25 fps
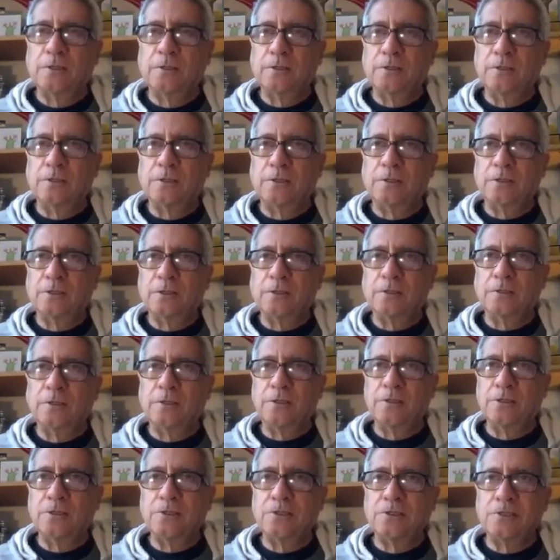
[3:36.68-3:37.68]
uh,
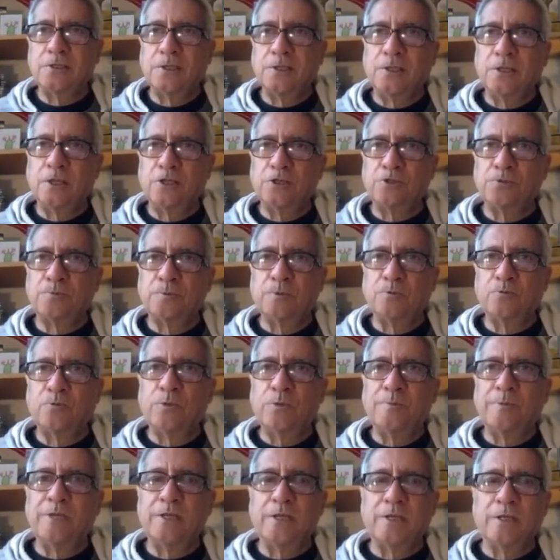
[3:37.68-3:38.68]
India's engagement with
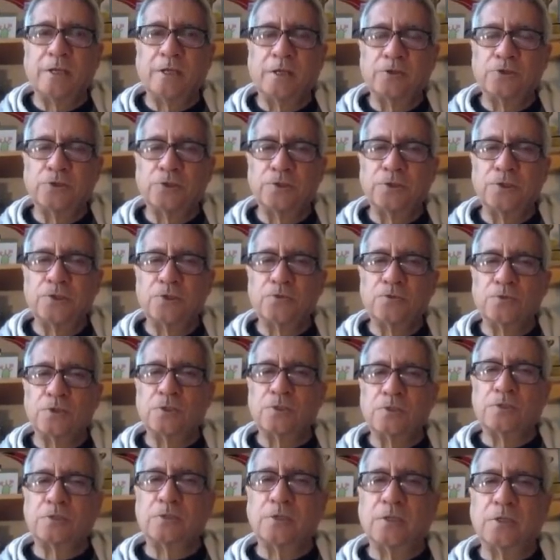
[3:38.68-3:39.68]
many countries
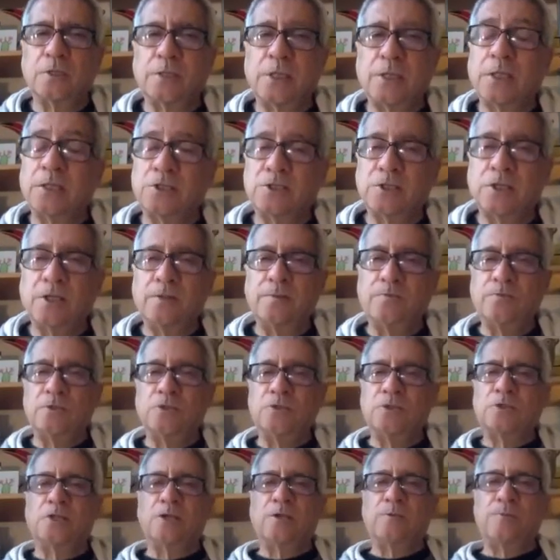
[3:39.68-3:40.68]
was at that time
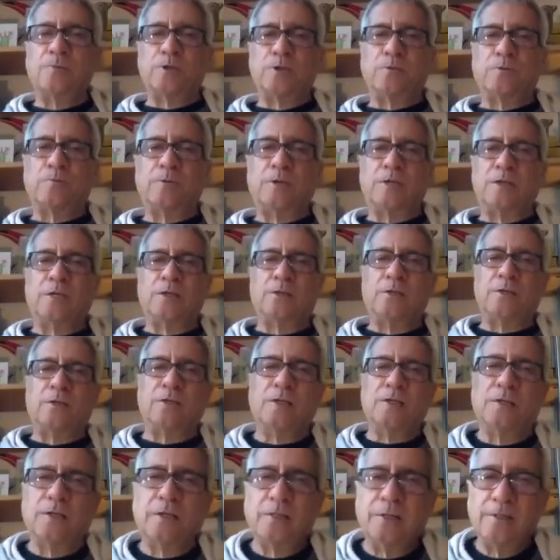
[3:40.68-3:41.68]
determined by
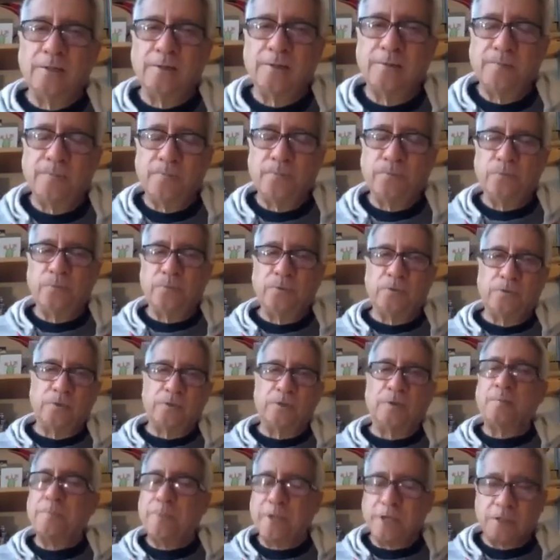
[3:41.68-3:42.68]

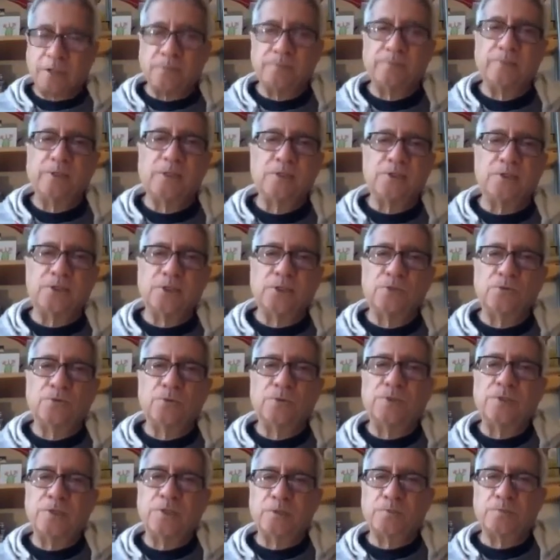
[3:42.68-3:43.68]
compatibility
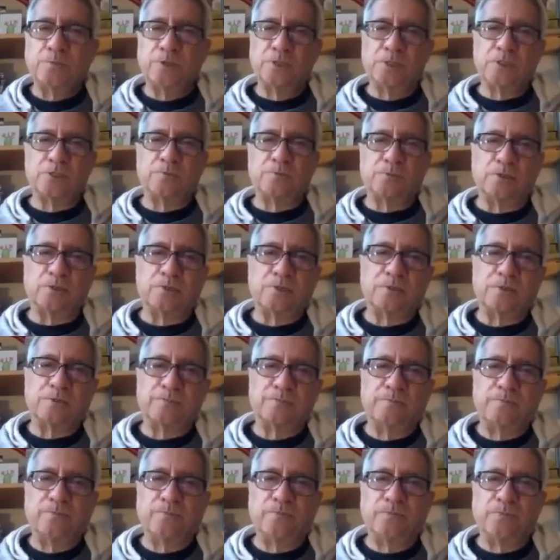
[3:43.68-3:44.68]
with these principles.
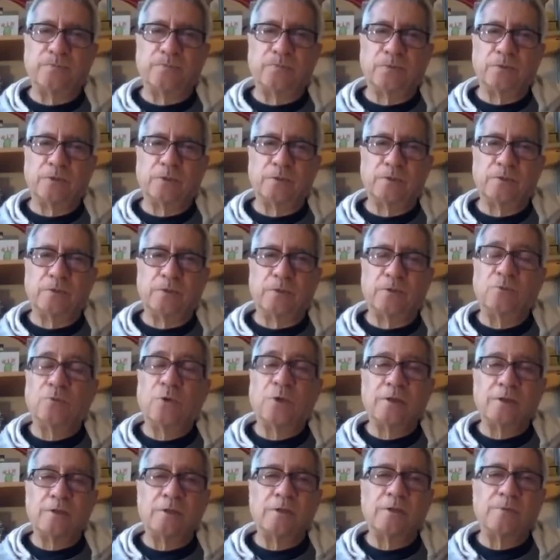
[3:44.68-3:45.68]
And
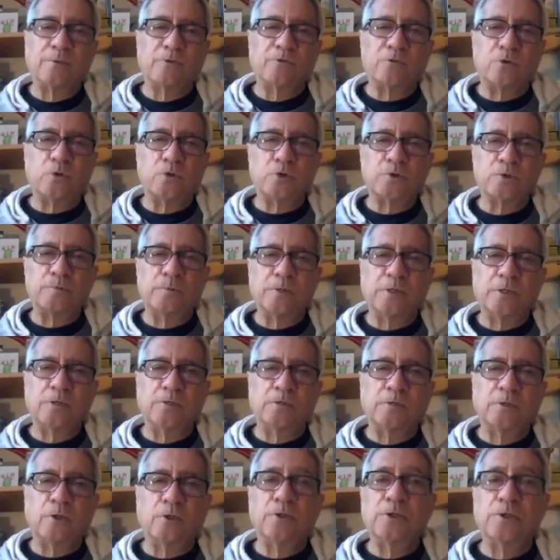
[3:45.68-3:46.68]
one of them, of course,
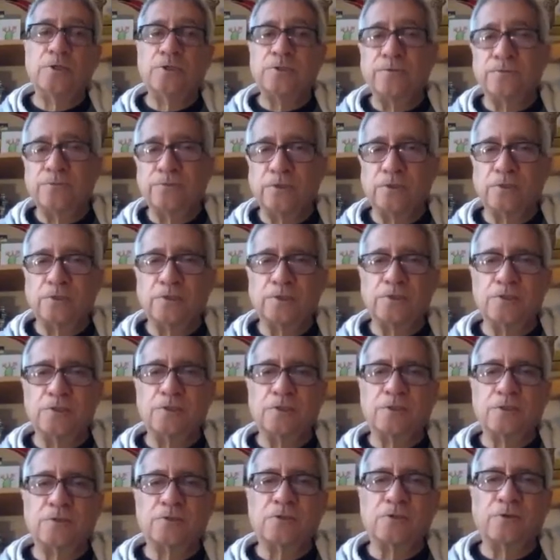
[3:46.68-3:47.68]
being non interference
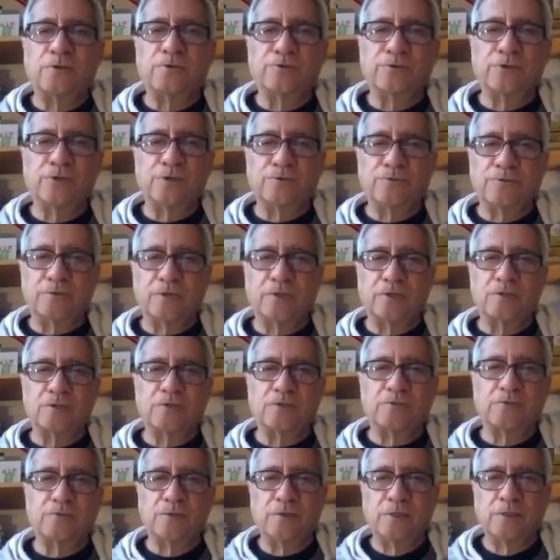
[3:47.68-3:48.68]
in the sovereign affairs
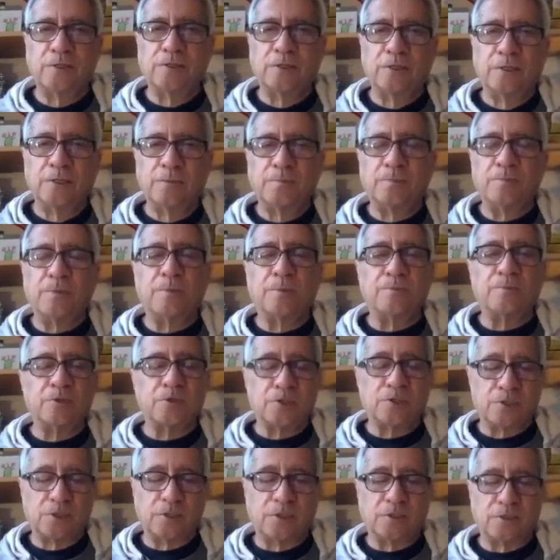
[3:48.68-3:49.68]
of member
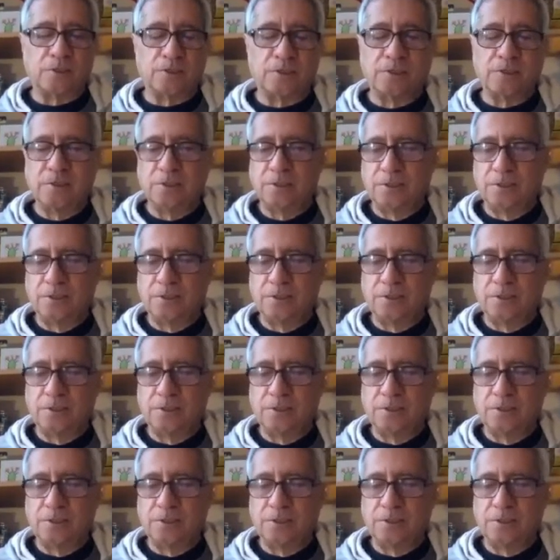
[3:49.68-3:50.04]
states,